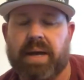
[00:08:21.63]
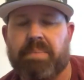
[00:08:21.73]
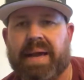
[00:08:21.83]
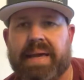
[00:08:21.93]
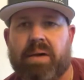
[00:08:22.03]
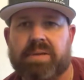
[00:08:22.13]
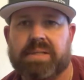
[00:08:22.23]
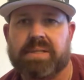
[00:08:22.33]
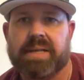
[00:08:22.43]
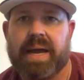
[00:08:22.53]
back out into
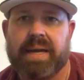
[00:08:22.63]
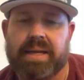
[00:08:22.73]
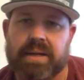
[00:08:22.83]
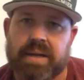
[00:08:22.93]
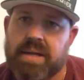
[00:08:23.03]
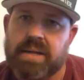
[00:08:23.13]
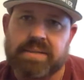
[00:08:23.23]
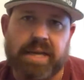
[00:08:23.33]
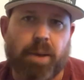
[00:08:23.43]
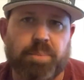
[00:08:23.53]
society, and
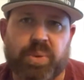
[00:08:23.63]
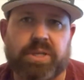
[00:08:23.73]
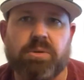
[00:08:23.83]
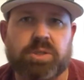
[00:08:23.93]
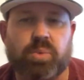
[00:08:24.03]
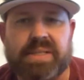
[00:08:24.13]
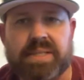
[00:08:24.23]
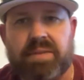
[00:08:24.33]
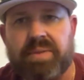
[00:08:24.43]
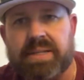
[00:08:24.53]
to help reduce the
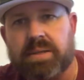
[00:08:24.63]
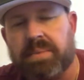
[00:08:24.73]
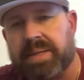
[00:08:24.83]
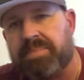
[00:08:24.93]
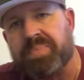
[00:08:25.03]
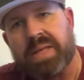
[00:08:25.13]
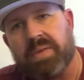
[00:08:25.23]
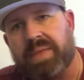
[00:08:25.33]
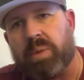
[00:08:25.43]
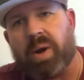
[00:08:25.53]
recidivism. And
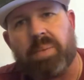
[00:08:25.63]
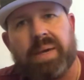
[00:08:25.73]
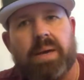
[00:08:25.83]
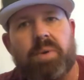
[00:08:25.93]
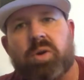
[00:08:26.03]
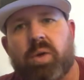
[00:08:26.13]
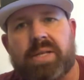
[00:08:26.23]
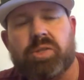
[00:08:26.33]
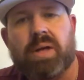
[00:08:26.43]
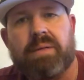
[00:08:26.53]
they want to become a
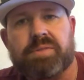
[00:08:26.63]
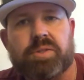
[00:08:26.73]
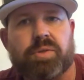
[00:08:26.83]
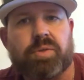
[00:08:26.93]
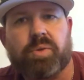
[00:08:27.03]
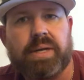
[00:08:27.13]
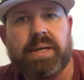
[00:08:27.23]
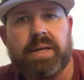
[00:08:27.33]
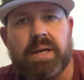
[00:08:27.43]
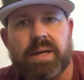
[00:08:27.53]
correctional officer
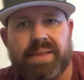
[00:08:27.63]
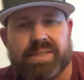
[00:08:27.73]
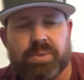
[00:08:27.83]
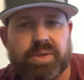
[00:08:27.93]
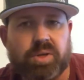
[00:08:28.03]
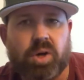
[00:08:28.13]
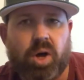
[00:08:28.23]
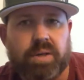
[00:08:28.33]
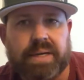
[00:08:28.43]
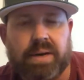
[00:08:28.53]
3. That's what they're
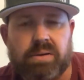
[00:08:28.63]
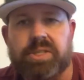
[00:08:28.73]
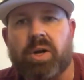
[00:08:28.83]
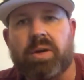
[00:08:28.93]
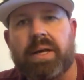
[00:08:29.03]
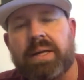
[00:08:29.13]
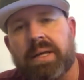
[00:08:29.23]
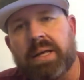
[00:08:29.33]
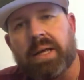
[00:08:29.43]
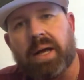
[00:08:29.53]
called in Arizona.
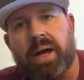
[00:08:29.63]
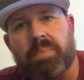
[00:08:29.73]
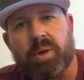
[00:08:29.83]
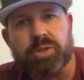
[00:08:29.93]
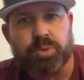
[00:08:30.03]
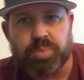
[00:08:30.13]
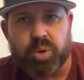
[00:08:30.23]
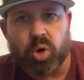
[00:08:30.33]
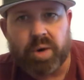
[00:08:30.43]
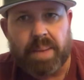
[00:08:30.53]
Those are
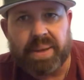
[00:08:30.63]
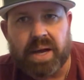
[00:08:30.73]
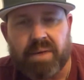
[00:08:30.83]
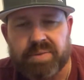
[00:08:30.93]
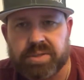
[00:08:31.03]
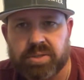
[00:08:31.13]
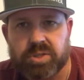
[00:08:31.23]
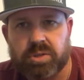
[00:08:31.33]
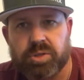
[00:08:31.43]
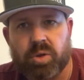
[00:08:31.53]
programming officers.
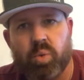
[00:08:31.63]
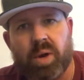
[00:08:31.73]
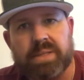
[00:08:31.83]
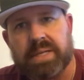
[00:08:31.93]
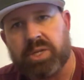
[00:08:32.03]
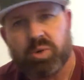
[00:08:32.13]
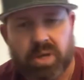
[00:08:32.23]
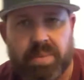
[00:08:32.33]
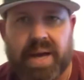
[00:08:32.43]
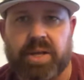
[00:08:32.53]
Those are the ones that you
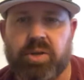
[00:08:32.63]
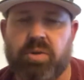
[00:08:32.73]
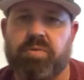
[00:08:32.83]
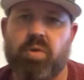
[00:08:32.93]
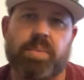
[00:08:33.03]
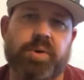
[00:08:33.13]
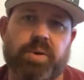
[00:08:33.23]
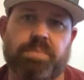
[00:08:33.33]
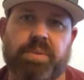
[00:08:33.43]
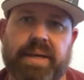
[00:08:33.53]
come out of uniform, you're
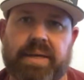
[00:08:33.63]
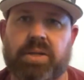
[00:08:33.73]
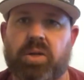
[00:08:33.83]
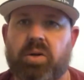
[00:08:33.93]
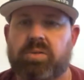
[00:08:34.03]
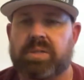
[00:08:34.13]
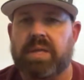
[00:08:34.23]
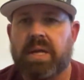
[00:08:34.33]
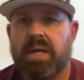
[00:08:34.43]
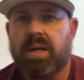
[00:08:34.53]
in plain clothes.
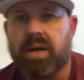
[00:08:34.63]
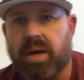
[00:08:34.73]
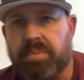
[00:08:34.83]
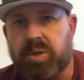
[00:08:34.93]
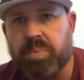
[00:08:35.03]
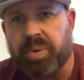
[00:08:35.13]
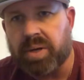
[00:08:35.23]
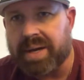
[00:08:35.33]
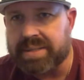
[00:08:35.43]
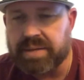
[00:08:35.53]
You put
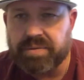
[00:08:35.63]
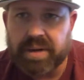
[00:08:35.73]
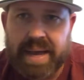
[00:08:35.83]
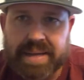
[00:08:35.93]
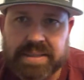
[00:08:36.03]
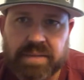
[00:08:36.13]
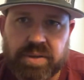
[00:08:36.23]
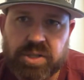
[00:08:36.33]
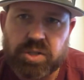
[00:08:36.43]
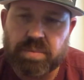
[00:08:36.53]
on different
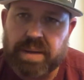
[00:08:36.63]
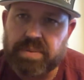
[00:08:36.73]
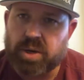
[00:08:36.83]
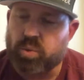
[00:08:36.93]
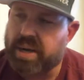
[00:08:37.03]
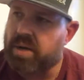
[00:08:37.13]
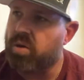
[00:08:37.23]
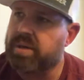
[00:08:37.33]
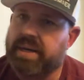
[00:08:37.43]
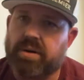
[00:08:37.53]
activities. You might be a rec
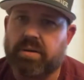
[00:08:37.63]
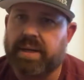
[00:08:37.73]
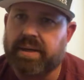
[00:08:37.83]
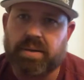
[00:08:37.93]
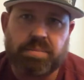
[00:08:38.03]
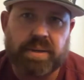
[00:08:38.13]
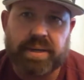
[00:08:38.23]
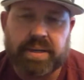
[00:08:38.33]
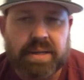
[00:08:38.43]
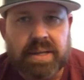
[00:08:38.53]
coordinator, letting them
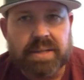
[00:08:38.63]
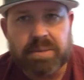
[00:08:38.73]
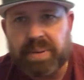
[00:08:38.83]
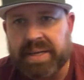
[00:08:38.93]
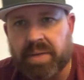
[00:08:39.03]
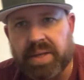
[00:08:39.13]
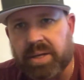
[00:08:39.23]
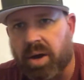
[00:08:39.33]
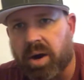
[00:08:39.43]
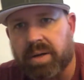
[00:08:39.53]
play, depending on the
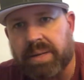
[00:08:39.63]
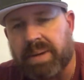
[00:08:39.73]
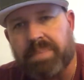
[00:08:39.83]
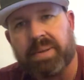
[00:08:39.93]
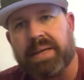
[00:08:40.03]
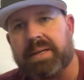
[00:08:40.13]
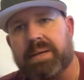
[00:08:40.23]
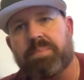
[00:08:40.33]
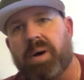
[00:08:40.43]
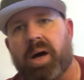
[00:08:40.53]
yard. They might play
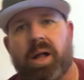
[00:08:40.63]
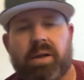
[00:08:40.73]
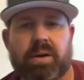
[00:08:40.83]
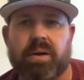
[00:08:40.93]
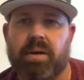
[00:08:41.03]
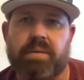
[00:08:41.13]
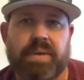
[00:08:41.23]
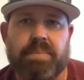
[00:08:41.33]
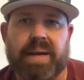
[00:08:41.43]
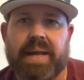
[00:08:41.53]
kickball, or
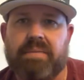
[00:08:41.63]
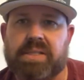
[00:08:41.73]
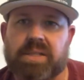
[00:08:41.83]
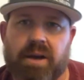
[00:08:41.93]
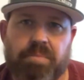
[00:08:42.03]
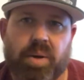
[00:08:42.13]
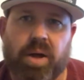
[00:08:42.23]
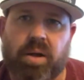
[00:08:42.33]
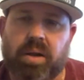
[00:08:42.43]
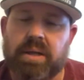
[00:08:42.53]
they might have a
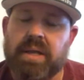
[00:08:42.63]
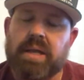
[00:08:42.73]
softball